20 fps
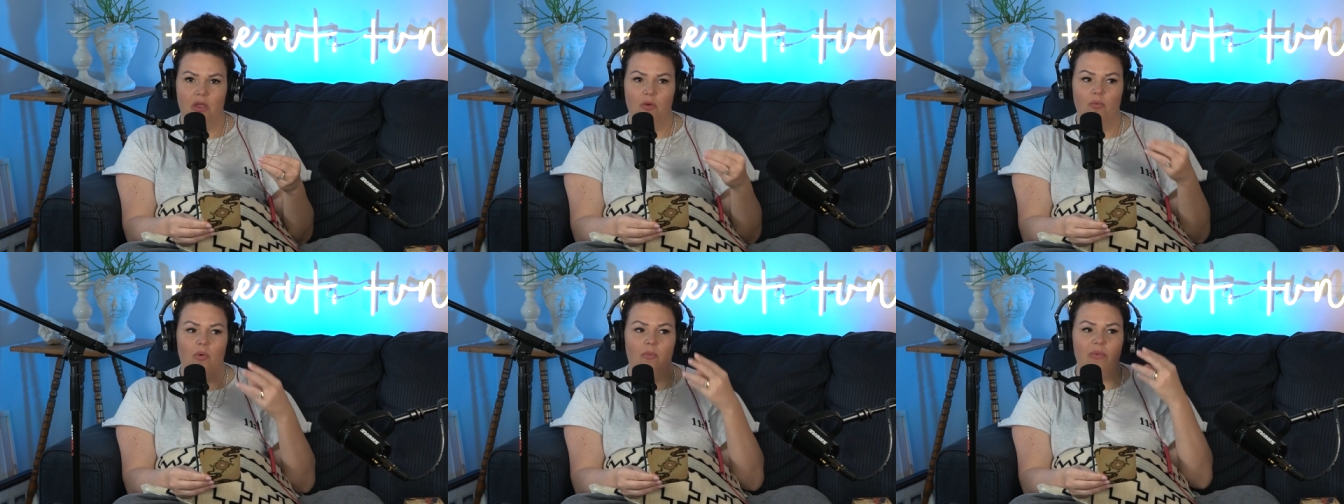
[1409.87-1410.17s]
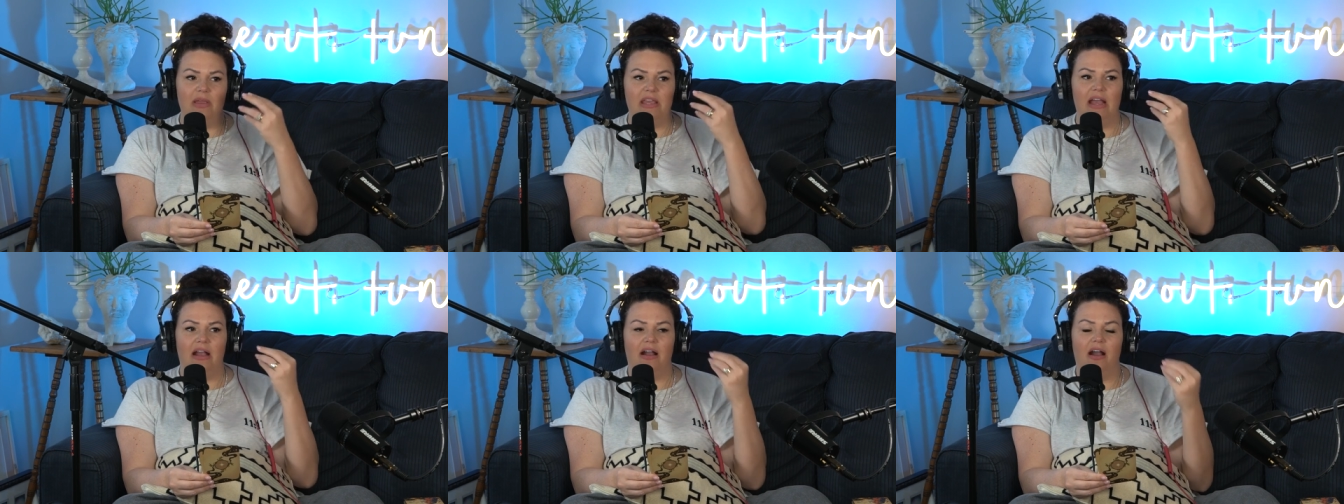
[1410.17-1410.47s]
when
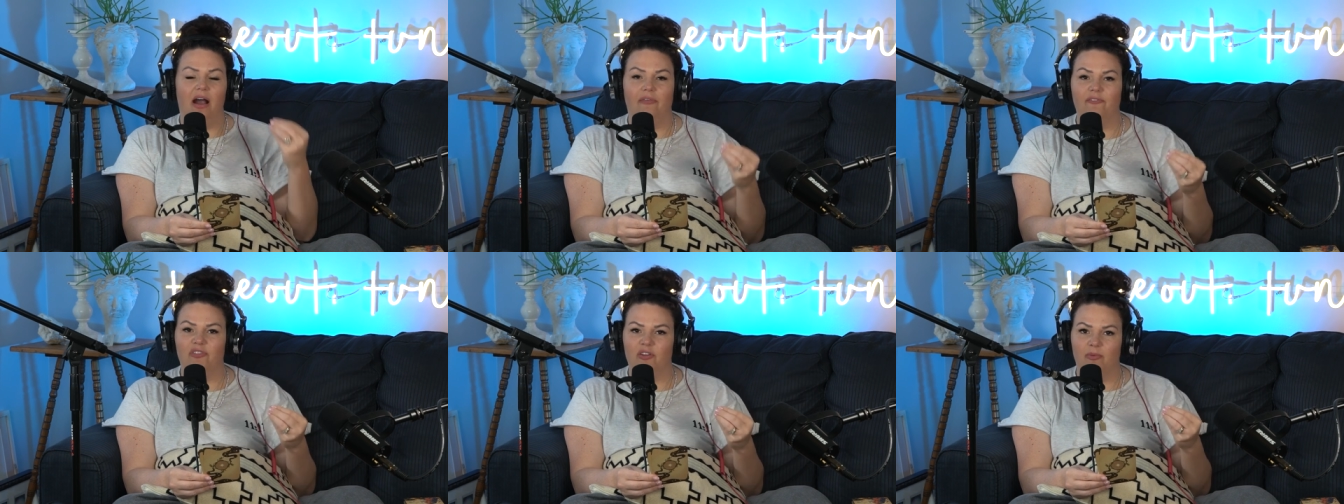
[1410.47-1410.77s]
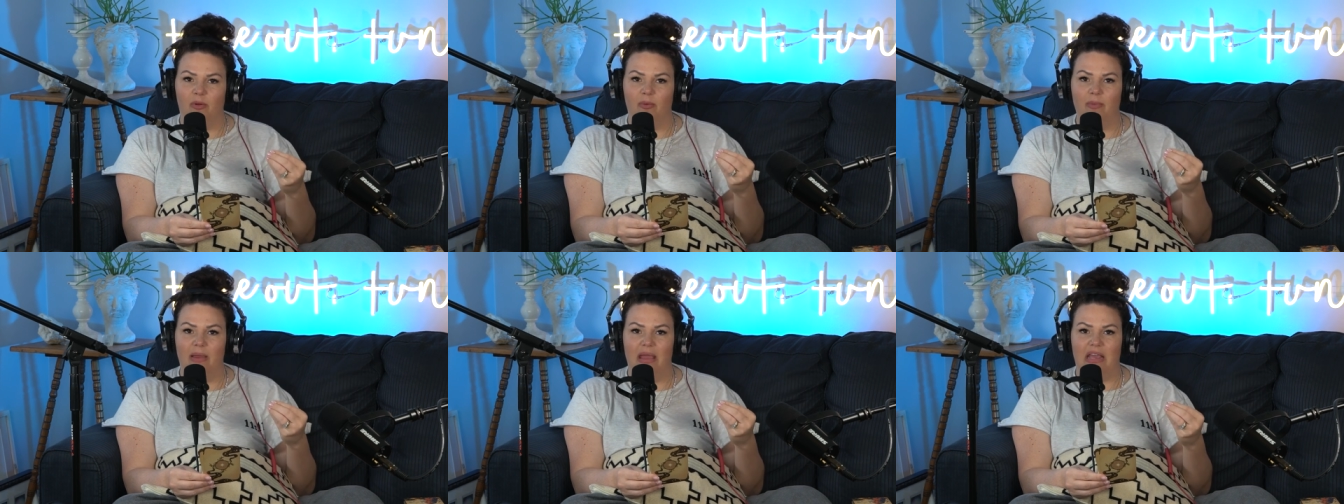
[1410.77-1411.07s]
we get
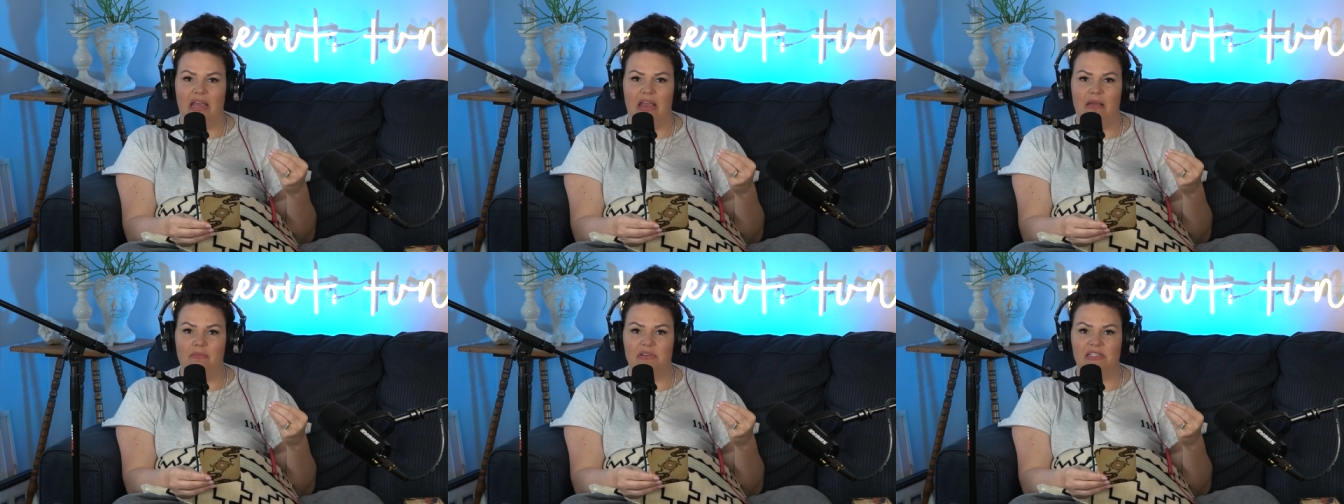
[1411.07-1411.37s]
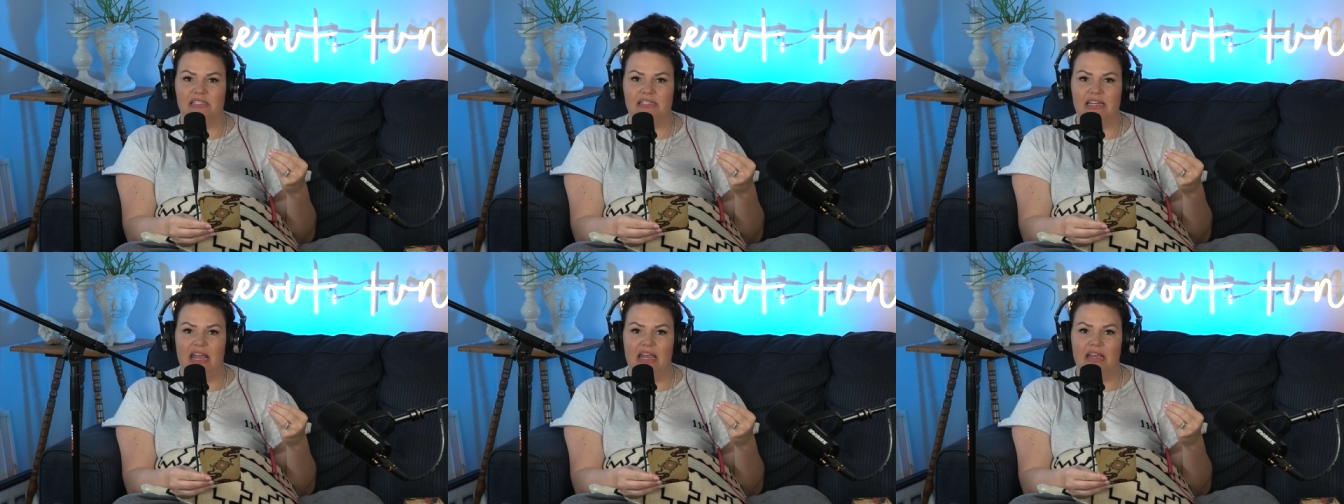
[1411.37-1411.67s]
comfortable making
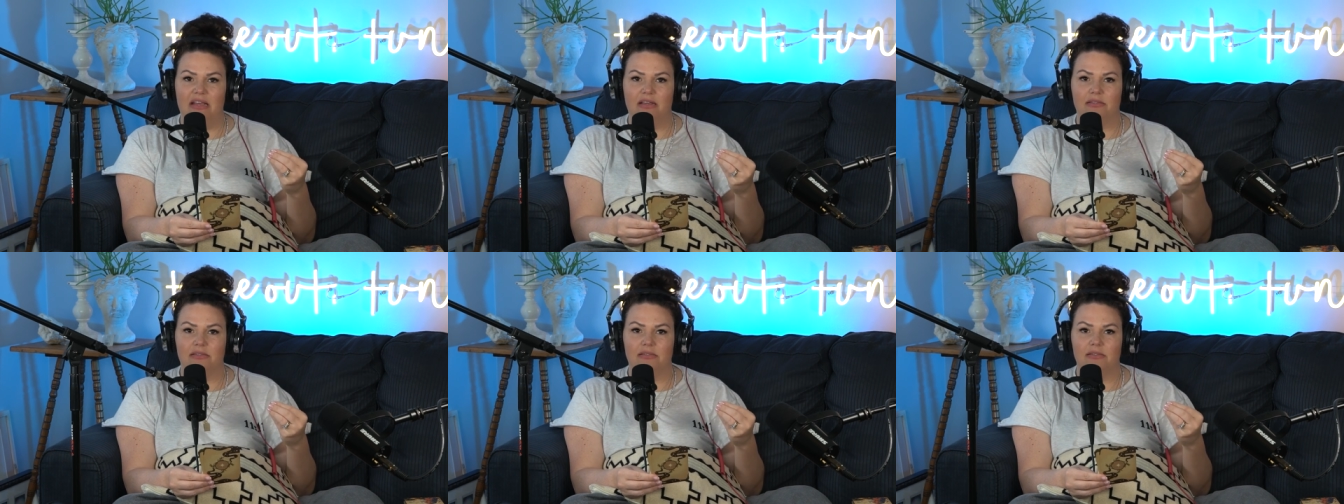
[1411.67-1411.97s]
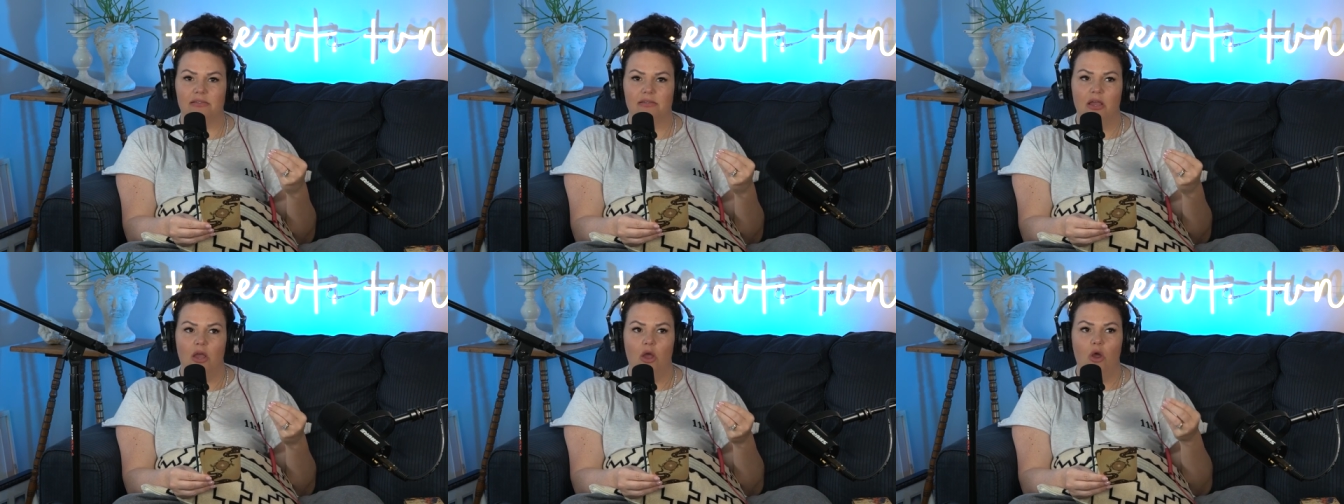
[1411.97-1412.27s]
mistakes,